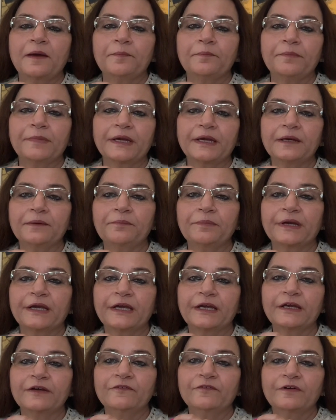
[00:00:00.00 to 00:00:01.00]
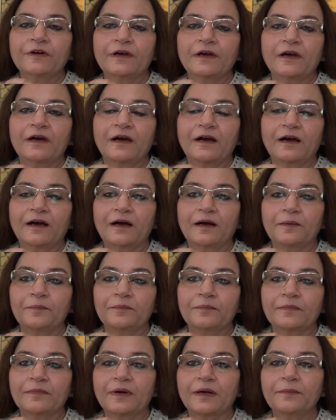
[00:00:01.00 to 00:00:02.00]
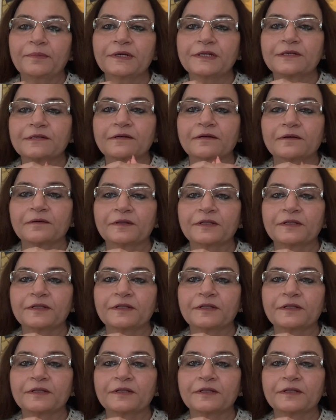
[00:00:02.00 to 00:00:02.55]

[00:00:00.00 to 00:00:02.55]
may behave a bit,